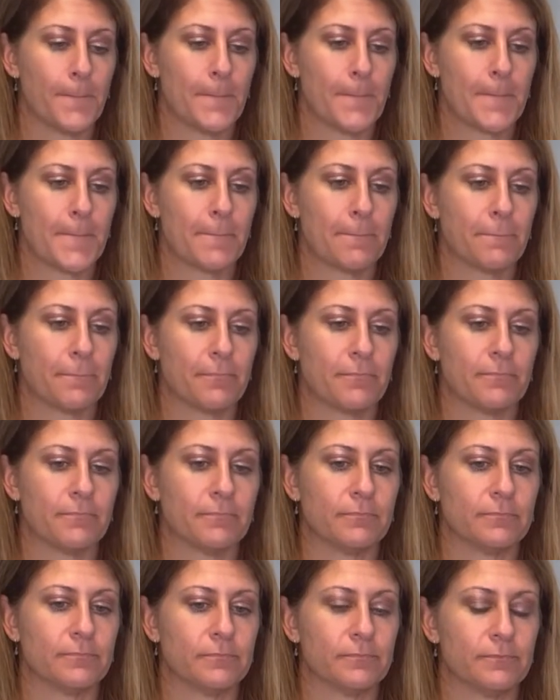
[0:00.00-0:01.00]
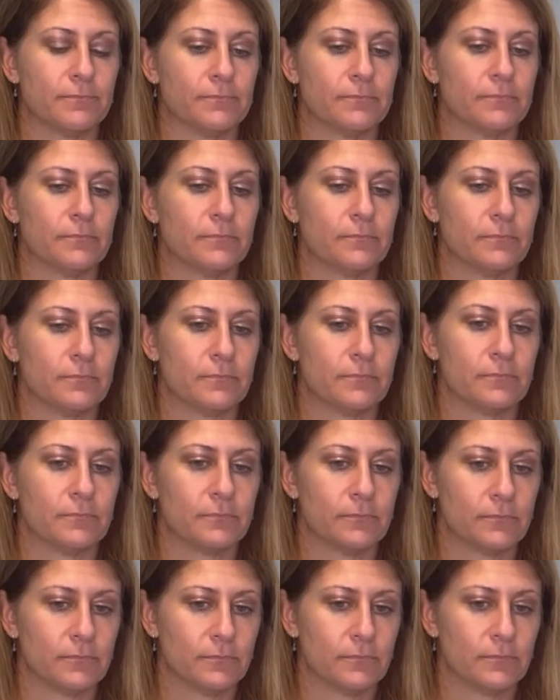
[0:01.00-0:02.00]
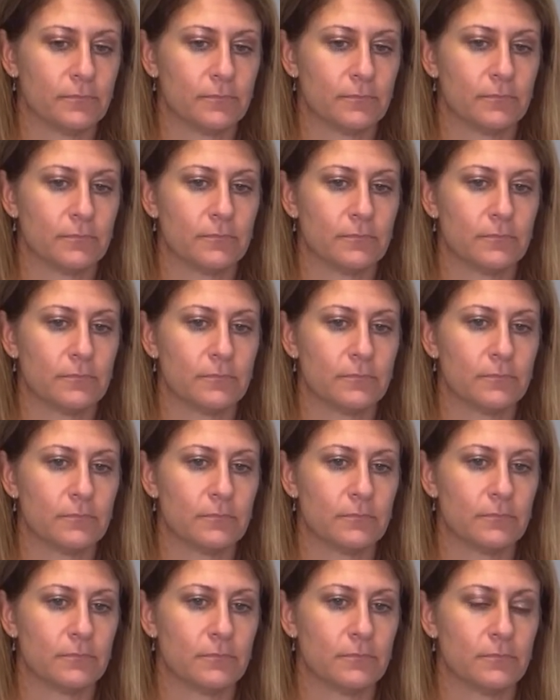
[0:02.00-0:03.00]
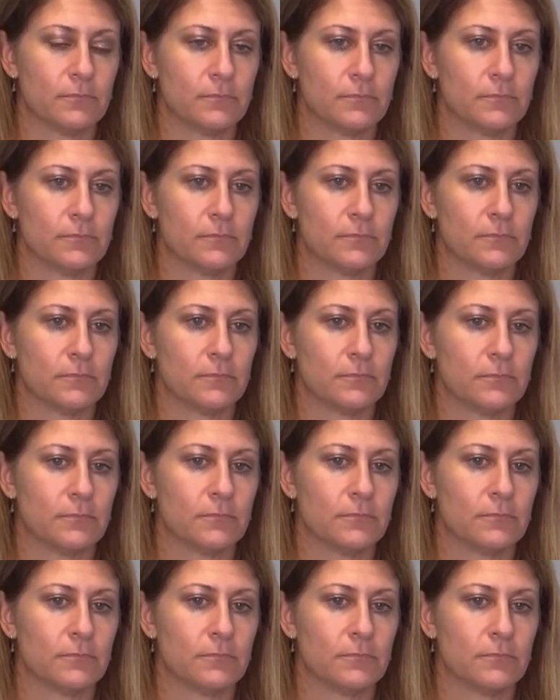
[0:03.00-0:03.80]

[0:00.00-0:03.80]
(silent)